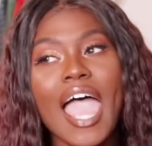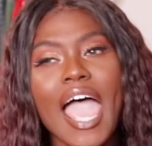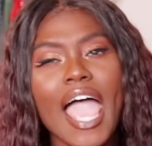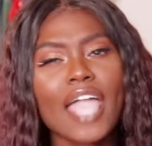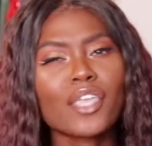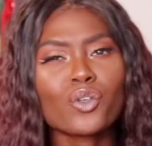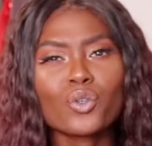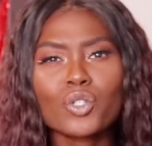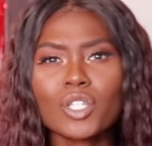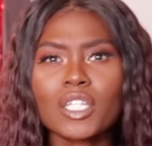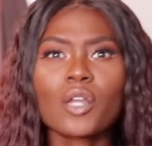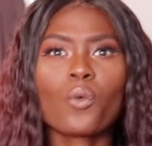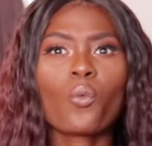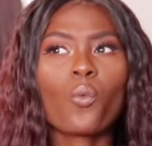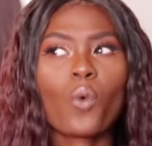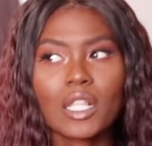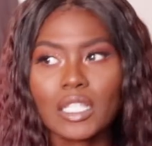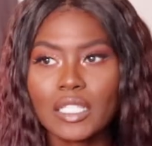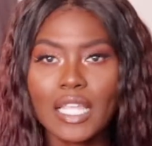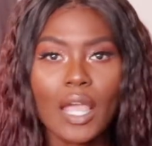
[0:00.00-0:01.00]
And usually
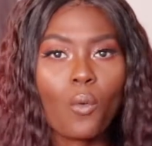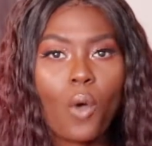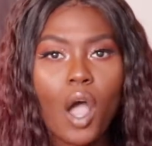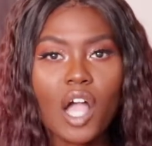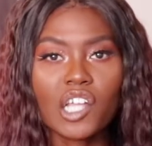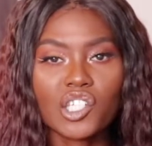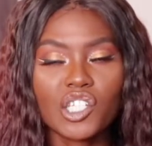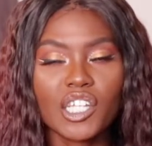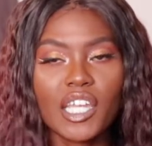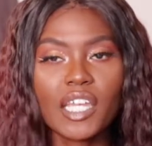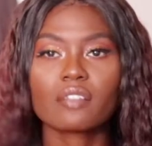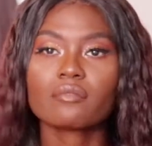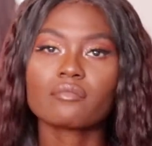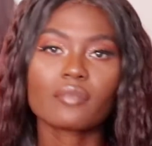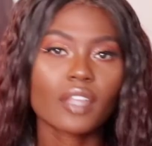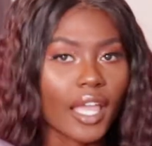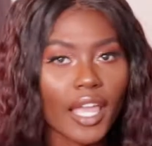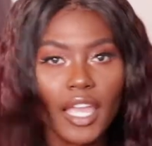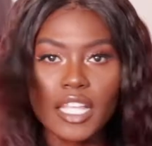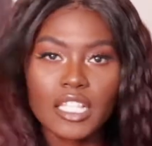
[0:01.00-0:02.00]
once I wash it,
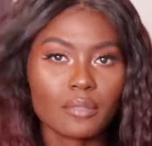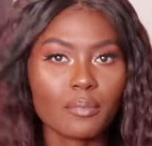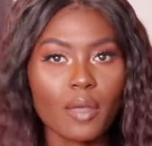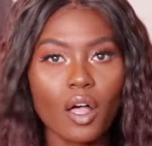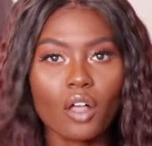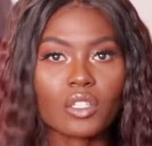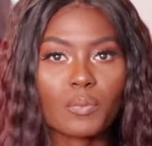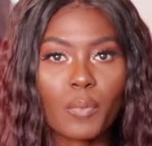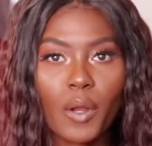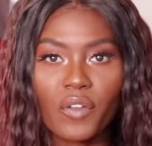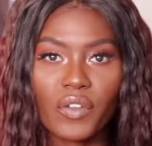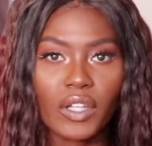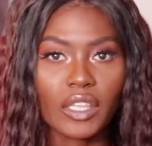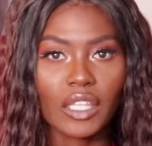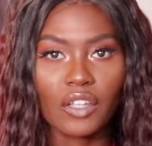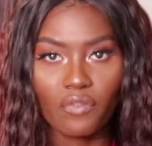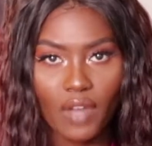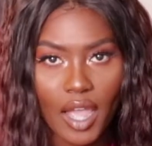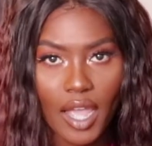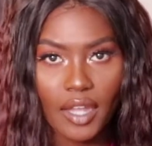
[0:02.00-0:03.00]
it smells
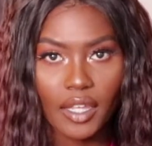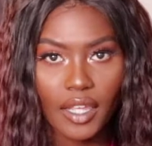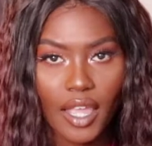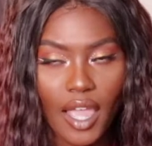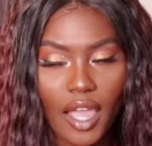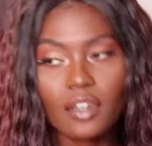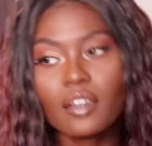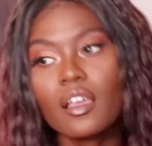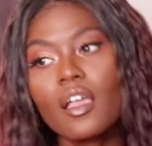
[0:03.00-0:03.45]
perfectly fine again.